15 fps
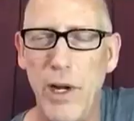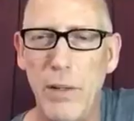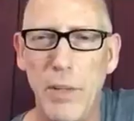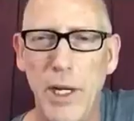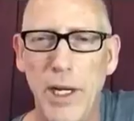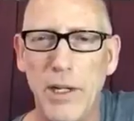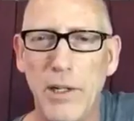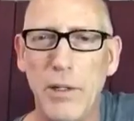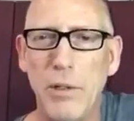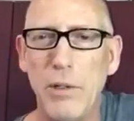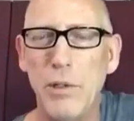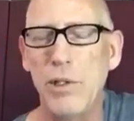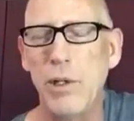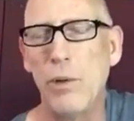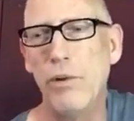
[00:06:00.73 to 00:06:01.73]

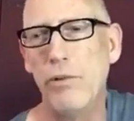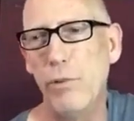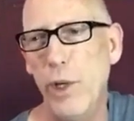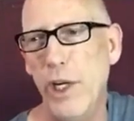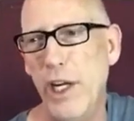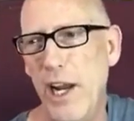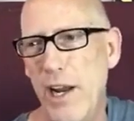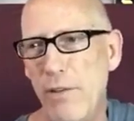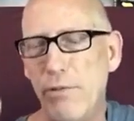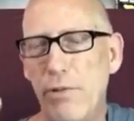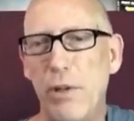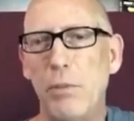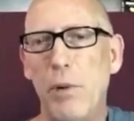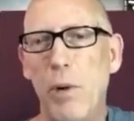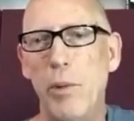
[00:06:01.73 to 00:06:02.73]
framing. So if we can,
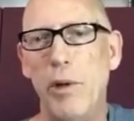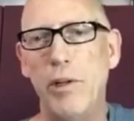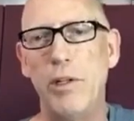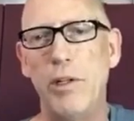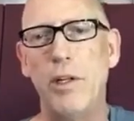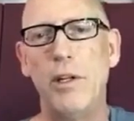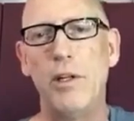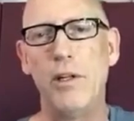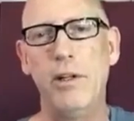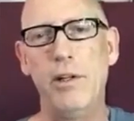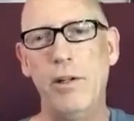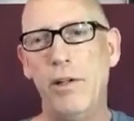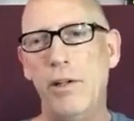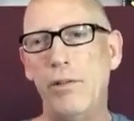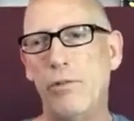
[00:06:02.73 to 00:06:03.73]
for a moment,
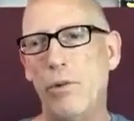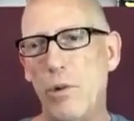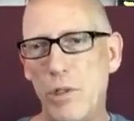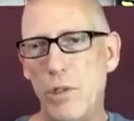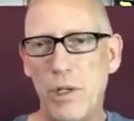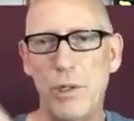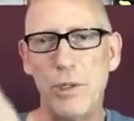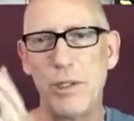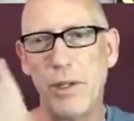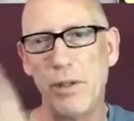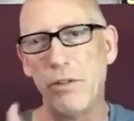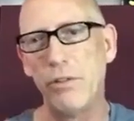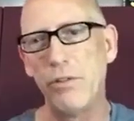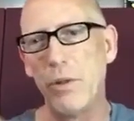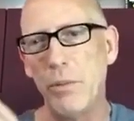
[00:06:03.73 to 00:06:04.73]
divorce
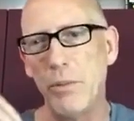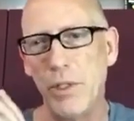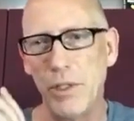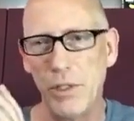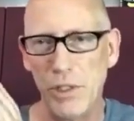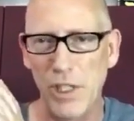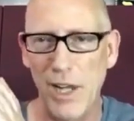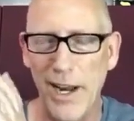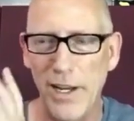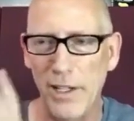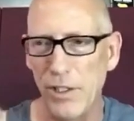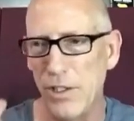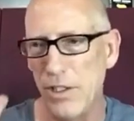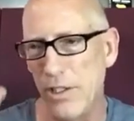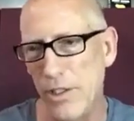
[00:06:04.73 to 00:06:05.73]
ourselves from the
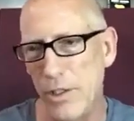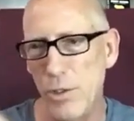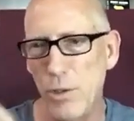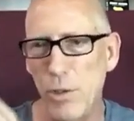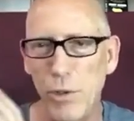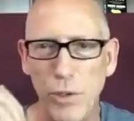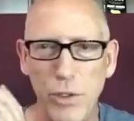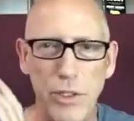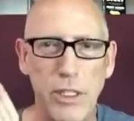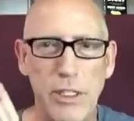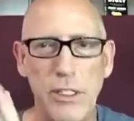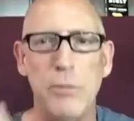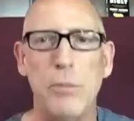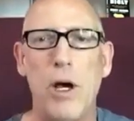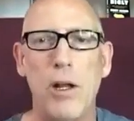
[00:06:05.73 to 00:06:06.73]
science and the truth
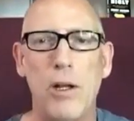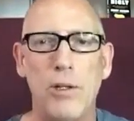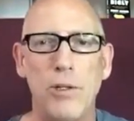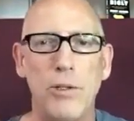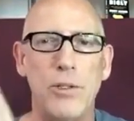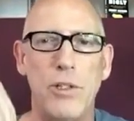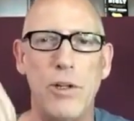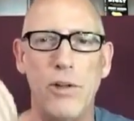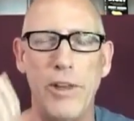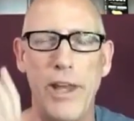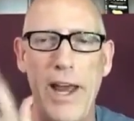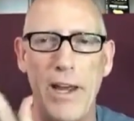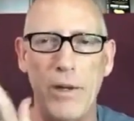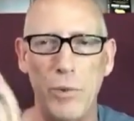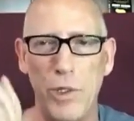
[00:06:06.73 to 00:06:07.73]
and the models and all
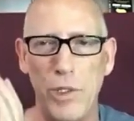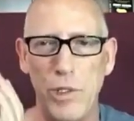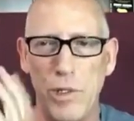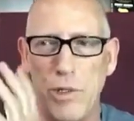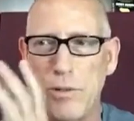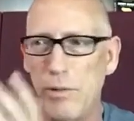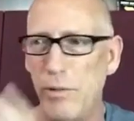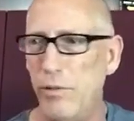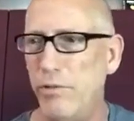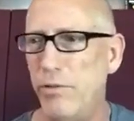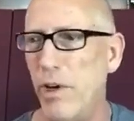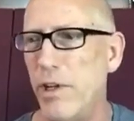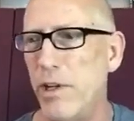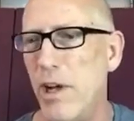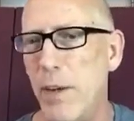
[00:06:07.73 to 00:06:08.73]
that, which are
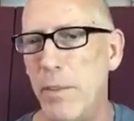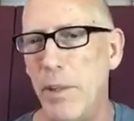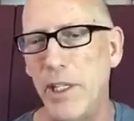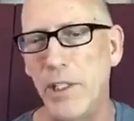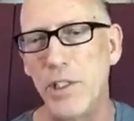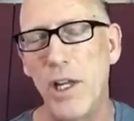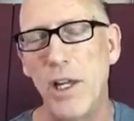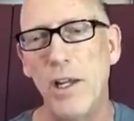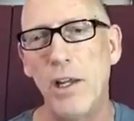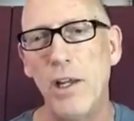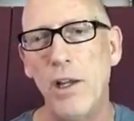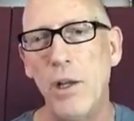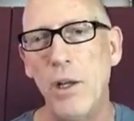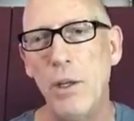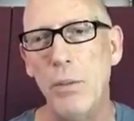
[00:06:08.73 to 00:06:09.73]
fun topics.
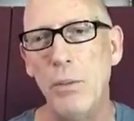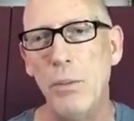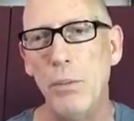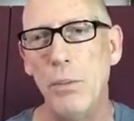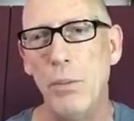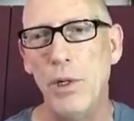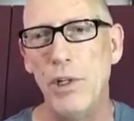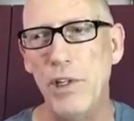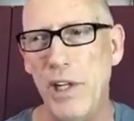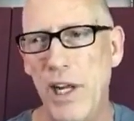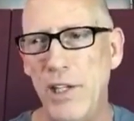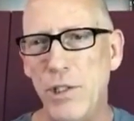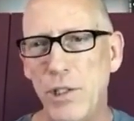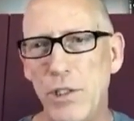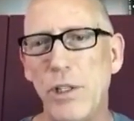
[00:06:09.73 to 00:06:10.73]
But
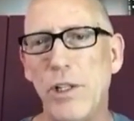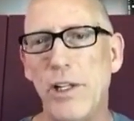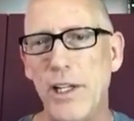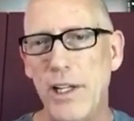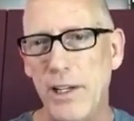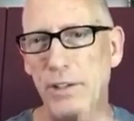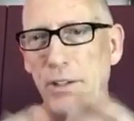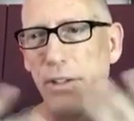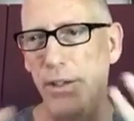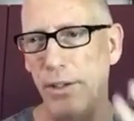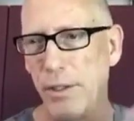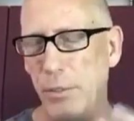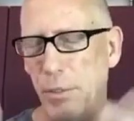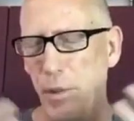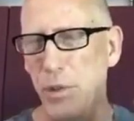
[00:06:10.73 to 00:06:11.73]
today, just looking at
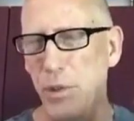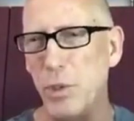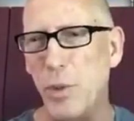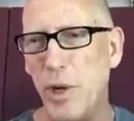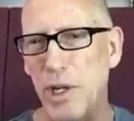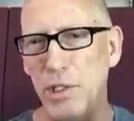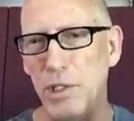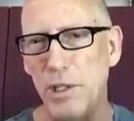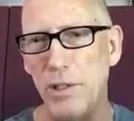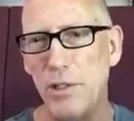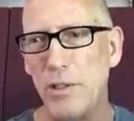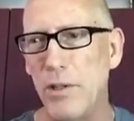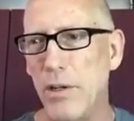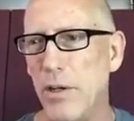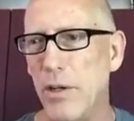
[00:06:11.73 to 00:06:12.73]
the
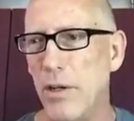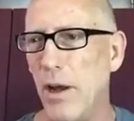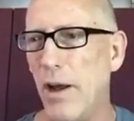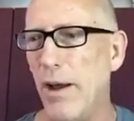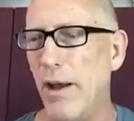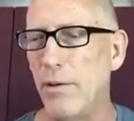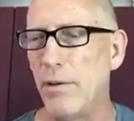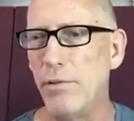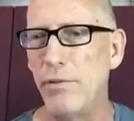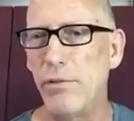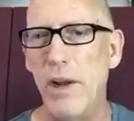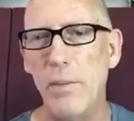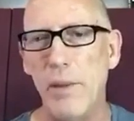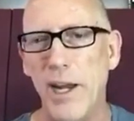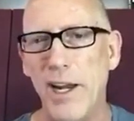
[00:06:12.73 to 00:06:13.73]
persuasion
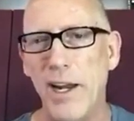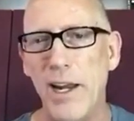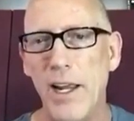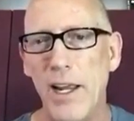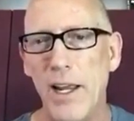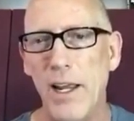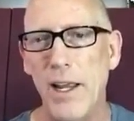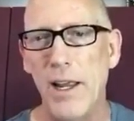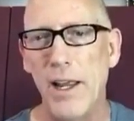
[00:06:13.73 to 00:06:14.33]
framing,